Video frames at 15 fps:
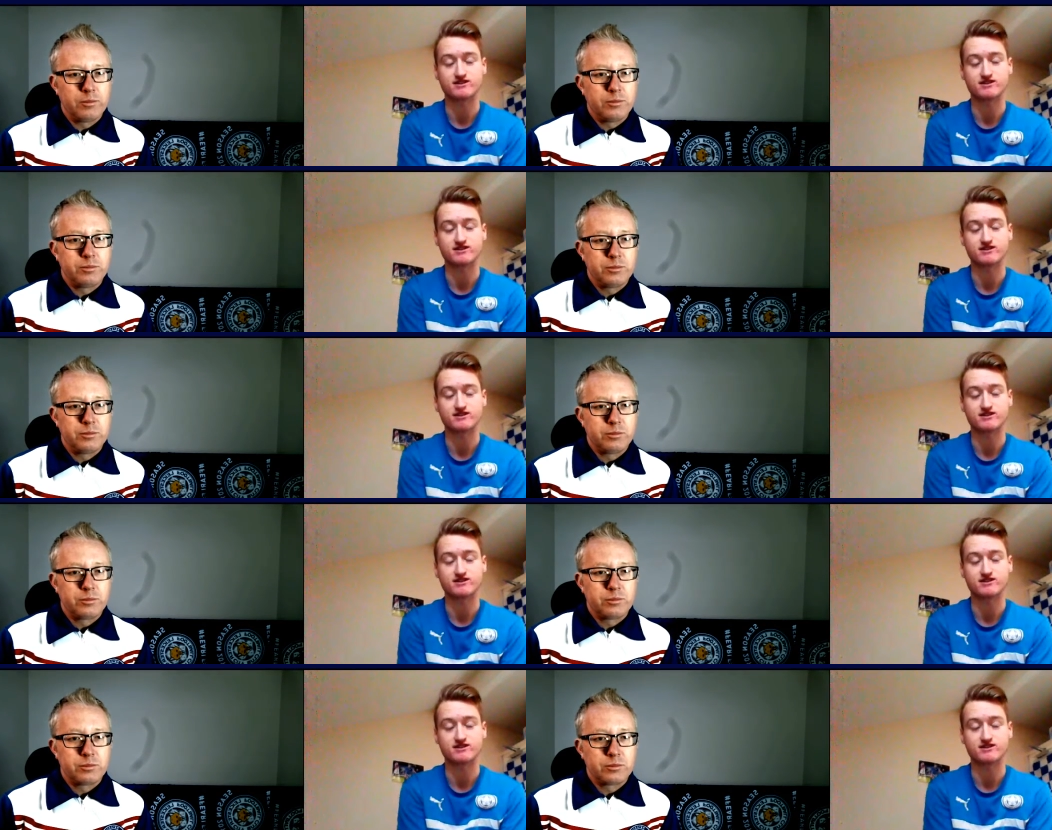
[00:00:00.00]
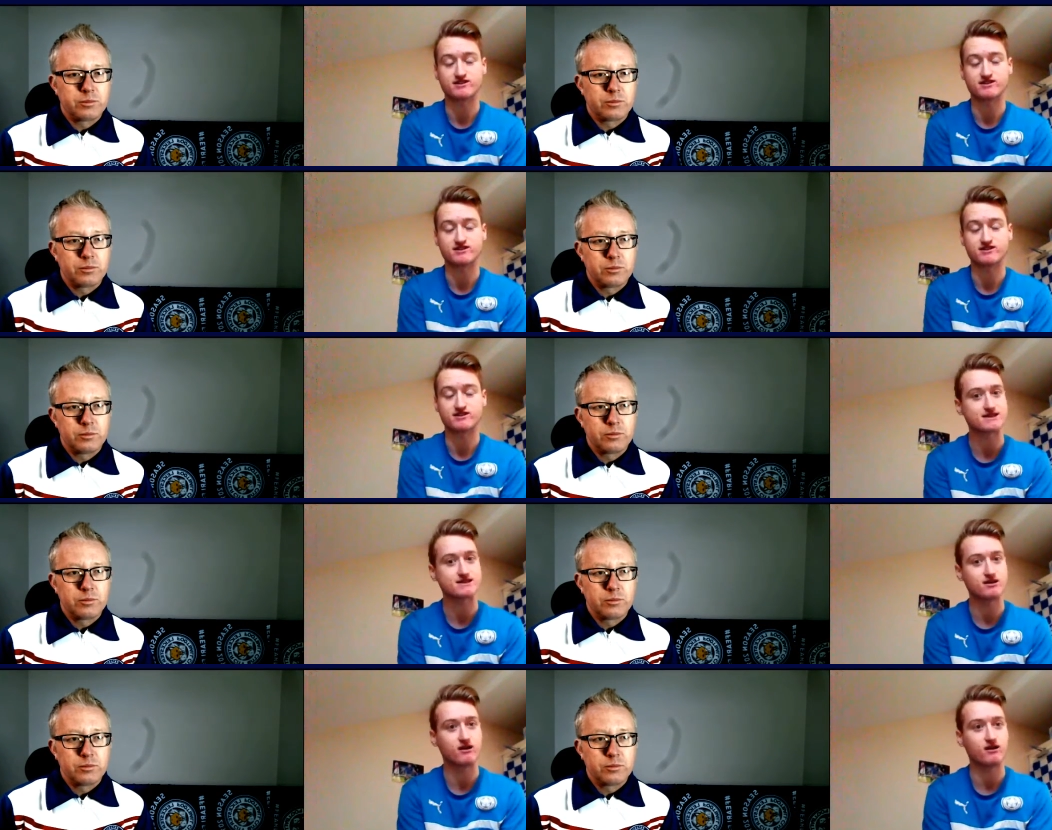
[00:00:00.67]
Speaker 1: coming into this game
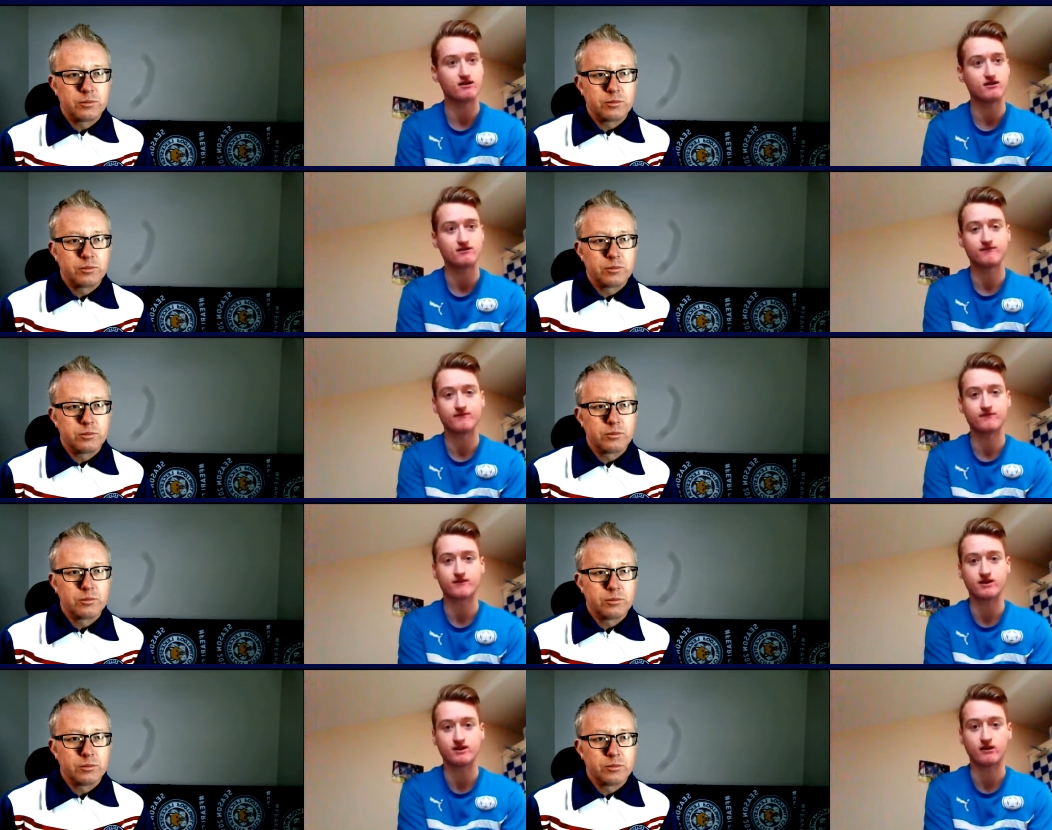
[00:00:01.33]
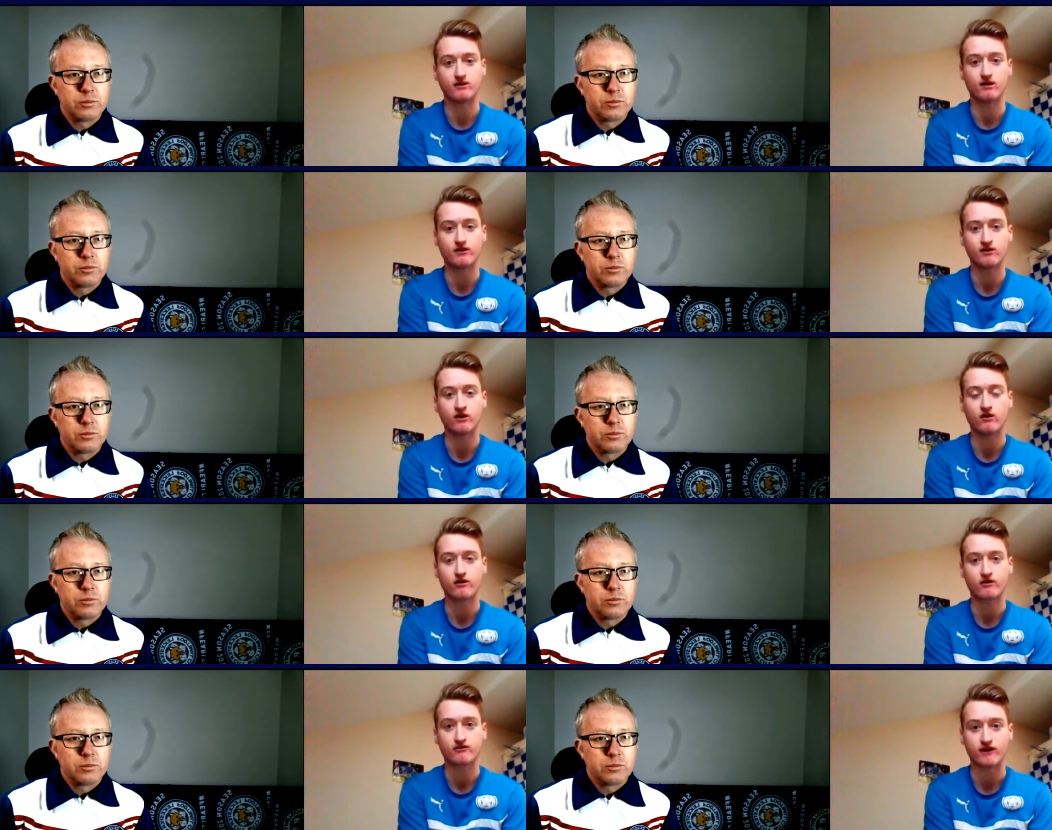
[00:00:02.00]
it's not you know
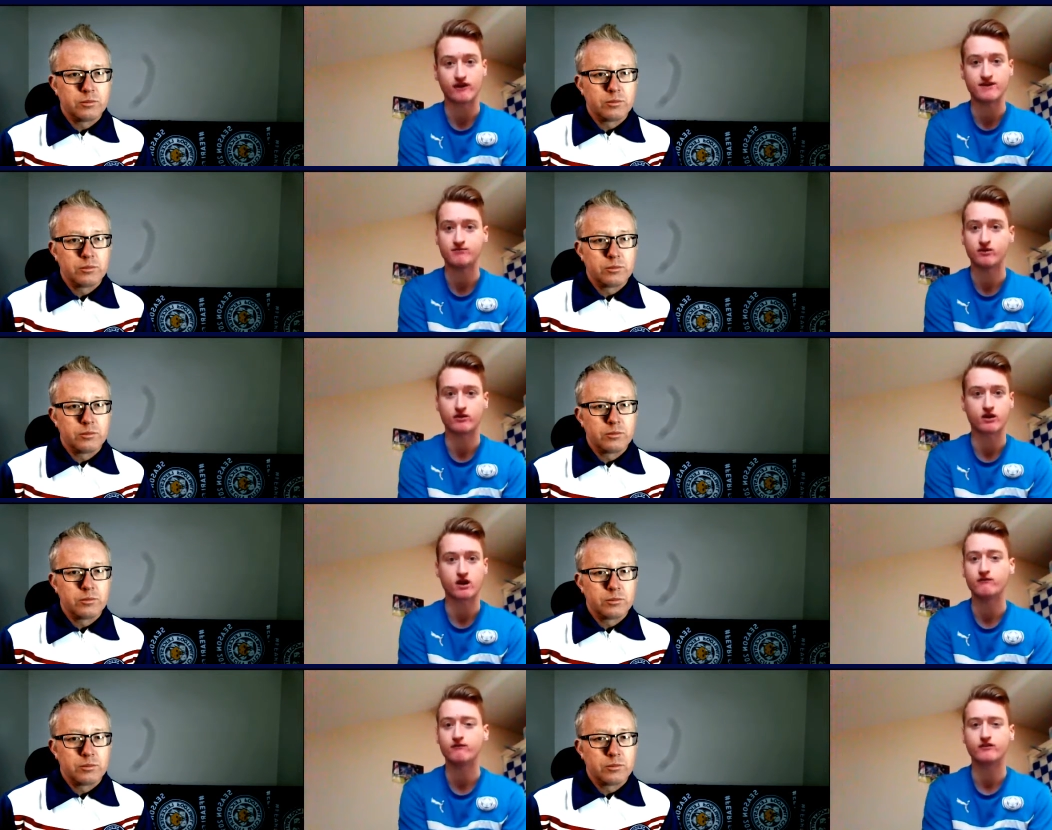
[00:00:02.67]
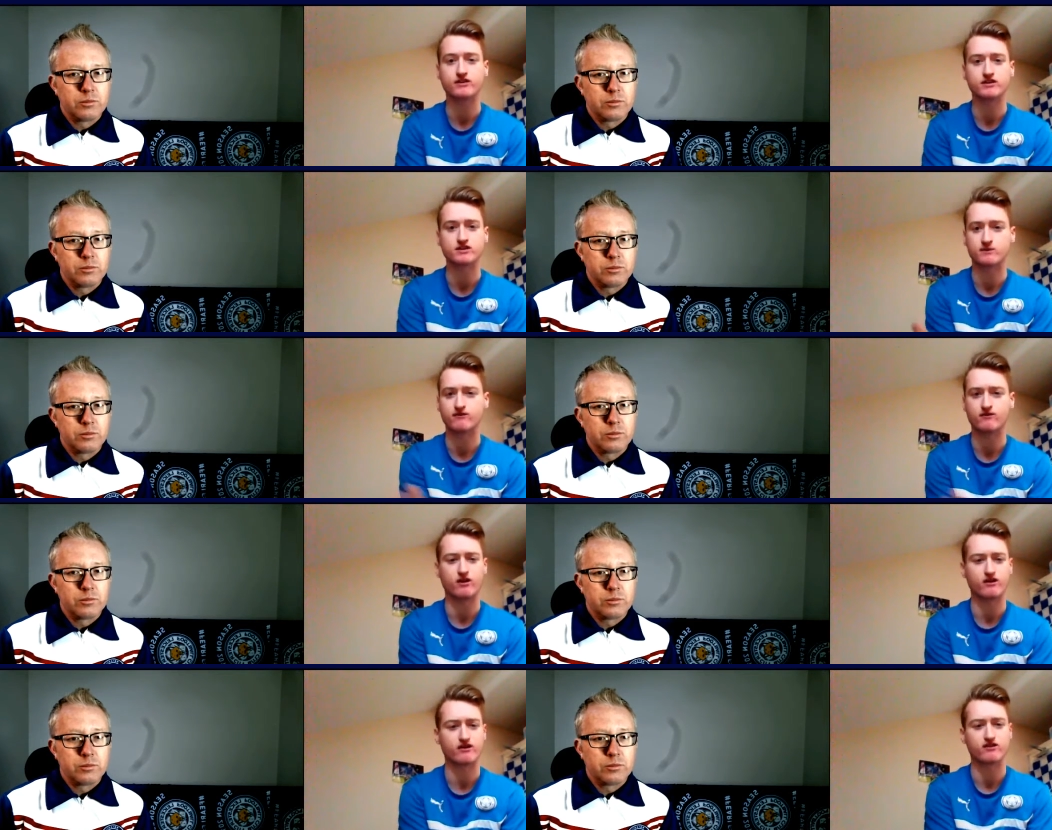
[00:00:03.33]
not great but the confidence we've
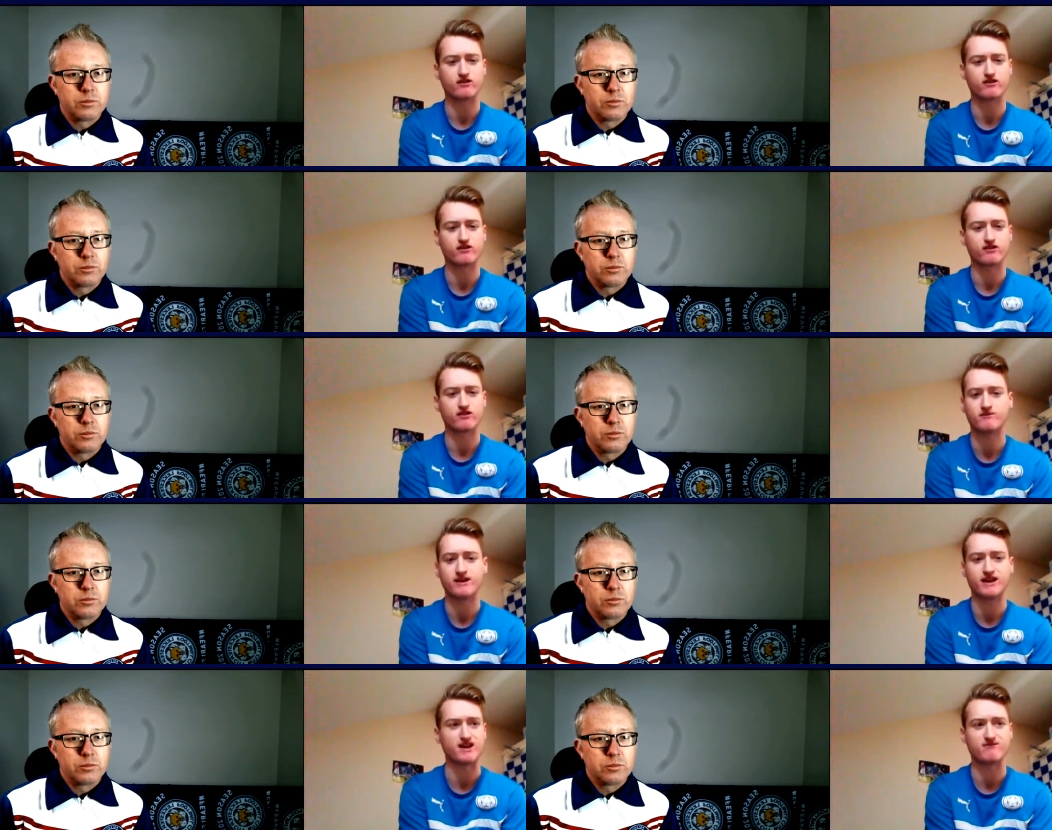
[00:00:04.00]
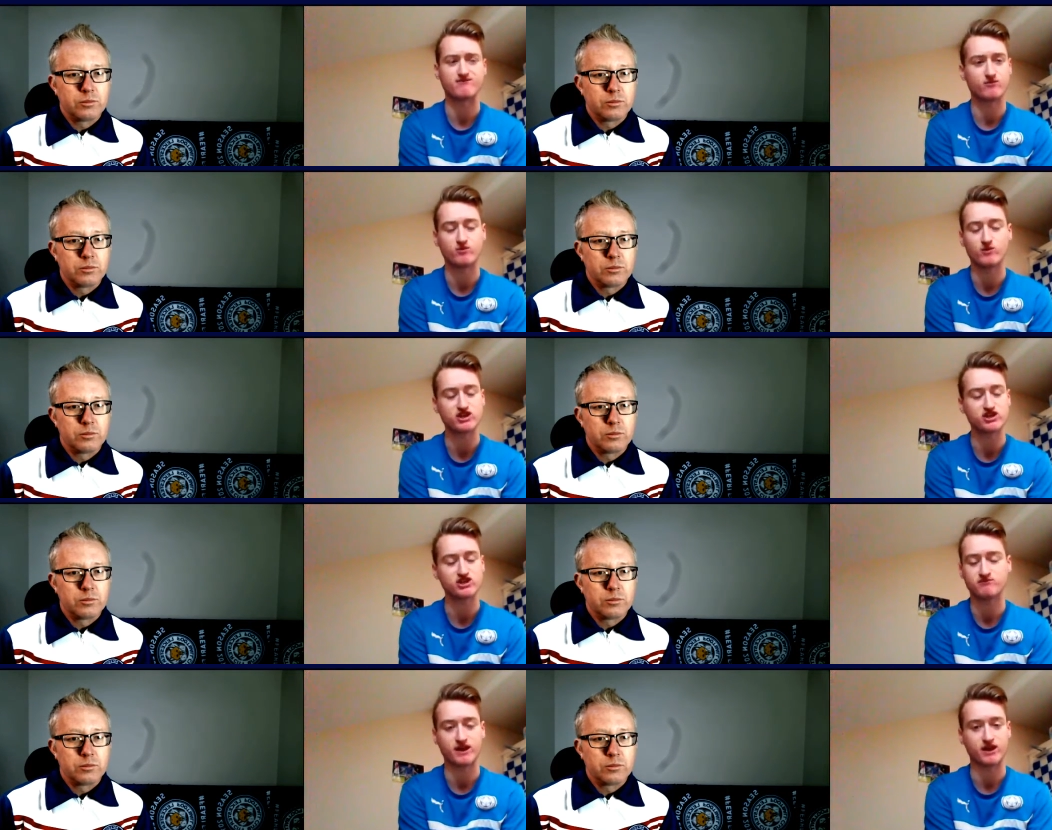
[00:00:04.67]
got at the minute we
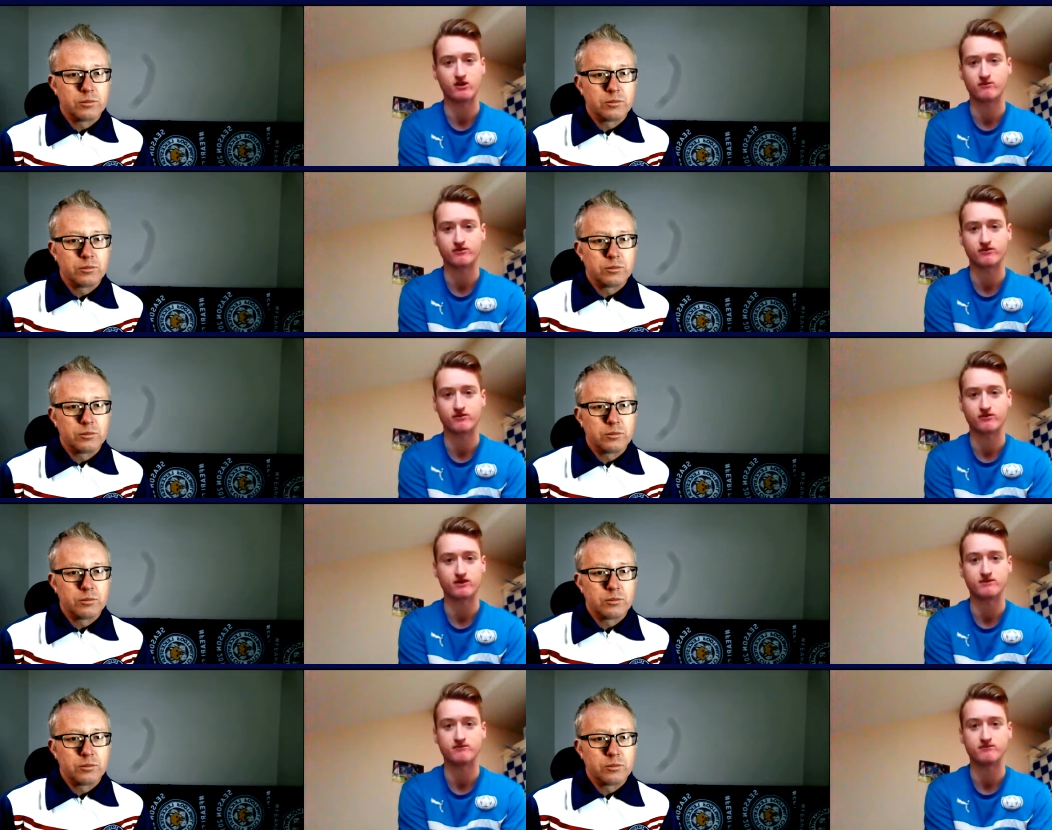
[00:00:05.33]
should pick up three